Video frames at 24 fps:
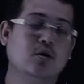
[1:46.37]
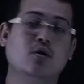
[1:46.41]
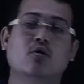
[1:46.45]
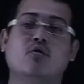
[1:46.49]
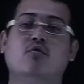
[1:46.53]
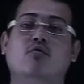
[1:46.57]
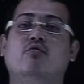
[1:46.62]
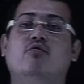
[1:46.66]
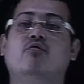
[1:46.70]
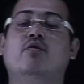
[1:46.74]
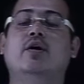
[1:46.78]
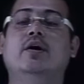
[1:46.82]

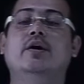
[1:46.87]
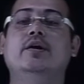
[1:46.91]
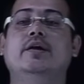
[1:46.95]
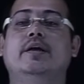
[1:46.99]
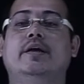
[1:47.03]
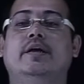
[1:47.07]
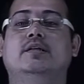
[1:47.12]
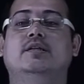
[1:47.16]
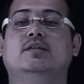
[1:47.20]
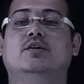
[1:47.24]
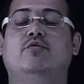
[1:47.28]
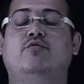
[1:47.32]
1
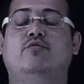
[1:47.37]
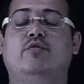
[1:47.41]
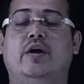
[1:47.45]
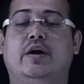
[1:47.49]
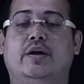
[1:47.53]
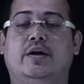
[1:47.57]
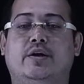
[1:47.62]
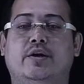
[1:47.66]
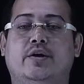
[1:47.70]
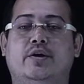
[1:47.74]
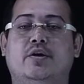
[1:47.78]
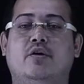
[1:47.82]
is a
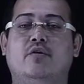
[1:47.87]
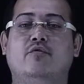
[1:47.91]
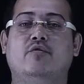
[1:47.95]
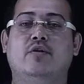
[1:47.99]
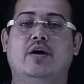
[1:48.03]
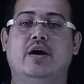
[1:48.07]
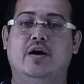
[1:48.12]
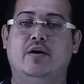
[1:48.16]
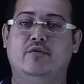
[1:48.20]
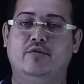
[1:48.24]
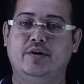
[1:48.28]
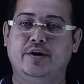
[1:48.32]
factor of
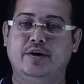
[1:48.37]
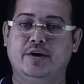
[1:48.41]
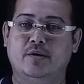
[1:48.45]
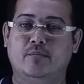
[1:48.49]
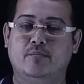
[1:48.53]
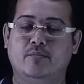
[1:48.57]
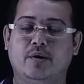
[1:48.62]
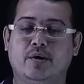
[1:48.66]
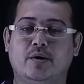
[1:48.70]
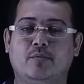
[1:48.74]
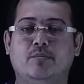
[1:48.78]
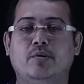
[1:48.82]
every
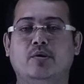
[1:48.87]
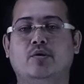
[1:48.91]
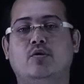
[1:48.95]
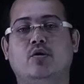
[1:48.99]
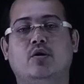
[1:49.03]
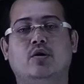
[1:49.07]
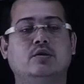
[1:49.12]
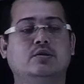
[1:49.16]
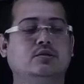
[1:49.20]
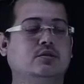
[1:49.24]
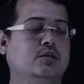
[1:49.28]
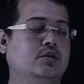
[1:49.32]
number
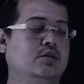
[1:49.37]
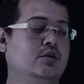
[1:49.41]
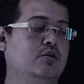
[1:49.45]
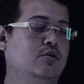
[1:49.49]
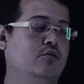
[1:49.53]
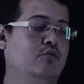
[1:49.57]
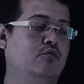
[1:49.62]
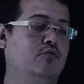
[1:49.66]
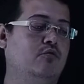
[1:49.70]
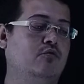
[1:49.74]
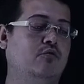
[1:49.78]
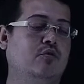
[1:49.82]
because
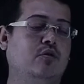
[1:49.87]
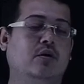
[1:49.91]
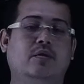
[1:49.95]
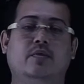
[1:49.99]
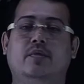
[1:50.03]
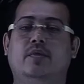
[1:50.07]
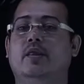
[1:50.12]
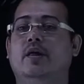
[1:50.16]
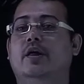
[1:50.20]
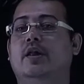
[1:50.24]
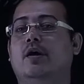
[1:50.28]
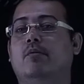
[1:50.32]

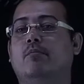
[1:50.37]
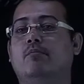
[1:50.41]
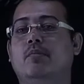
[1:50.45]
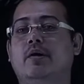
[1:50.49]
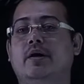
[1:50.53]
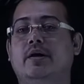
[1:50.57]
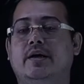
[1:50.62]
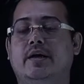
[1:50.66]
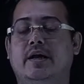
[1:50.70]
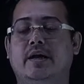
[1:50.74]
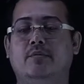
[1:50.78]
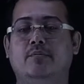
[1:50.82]
the number
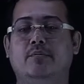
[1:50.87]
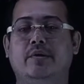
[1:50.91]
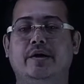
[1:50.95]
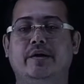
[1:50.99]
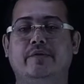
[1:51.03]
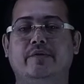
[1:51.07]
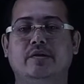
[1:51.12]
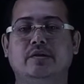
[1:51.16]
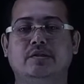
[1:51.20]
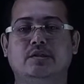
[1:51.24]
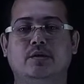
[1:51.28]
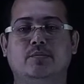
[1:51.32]
can be
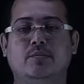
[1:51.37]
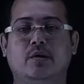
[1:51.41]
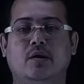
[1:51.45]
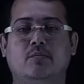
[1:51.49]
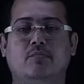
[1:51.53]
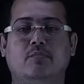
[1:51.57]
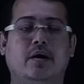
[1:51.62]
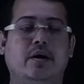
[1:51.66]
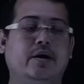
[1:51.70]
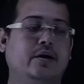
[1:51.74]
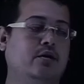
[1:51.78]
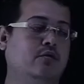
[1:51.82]
divisible
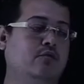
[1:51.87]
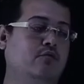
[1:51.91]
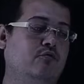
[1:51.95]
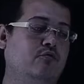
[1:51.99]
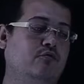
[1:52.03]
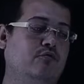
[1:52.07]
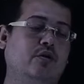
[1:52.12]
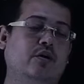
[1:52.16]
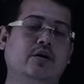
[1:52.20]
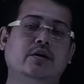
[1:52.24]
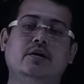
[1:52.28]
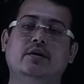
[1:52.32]
by
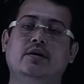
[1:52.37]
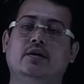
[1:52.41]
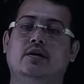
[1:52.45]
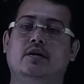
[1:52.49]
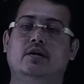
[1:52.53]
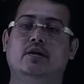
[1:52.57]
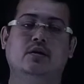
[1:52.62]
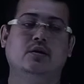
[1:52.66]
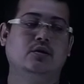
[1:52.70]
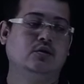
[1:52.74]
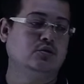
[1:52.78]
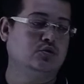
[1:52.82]
1.
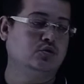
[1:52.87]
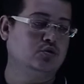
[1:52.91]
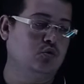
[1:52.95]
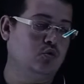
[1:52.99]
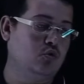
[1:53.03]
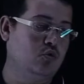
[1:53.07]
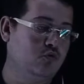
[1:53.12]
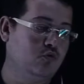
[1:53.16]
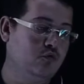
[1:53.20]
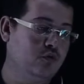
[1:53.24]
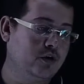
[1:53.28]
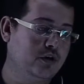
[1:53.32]
So
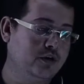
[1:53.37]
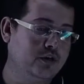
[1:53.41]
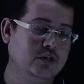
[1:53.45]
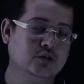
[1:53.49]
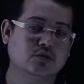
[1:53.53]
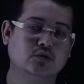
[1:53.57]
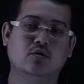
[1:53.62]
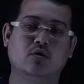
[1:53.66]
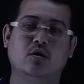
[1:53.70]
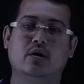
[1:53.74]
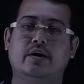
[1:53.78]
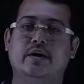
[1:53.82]
1 is
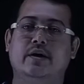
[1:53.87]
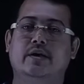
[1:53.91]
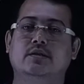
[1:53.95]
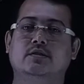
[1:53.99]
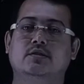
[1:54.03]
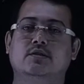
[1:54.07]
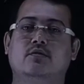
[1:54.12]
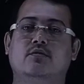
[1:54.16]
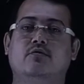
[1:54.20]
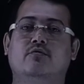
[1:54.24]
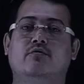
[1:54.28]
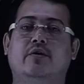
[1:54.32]
called as
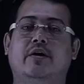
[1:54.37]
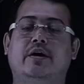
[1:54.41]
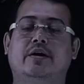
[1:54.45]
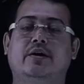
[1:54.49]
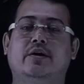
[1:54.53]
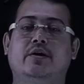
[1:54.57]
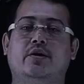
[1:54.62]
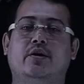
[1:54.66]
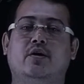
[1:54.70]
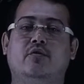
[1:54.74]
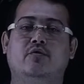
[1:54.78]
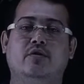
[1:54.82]
factor
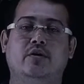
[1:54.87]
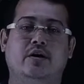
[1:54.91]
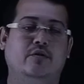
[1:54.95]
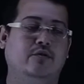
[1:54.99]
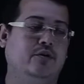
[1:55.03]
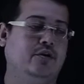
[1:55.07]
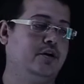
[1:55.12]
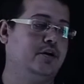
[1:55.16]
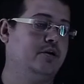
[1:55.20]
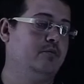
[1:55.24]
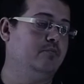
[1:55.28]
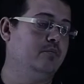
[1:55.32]
of
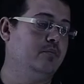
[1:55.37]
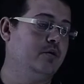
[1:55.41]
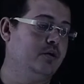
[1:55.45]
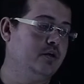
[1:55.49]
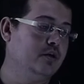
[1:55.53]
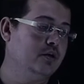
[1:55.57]
every number.